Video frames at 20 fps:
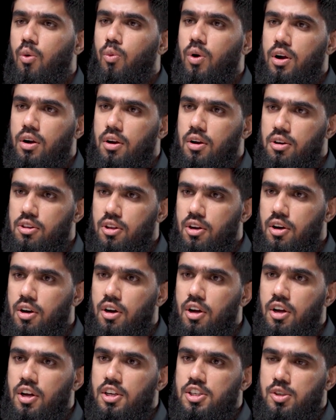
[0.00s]
what are
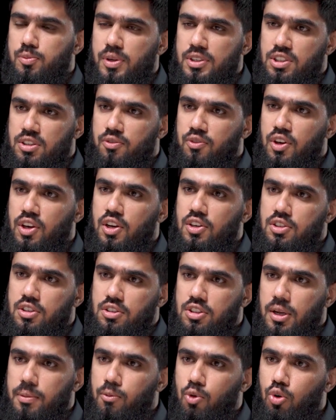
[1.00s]
the
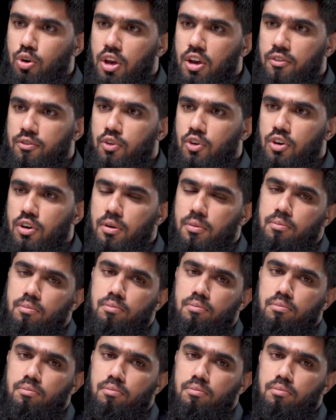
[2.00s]
specifications I'm looking for.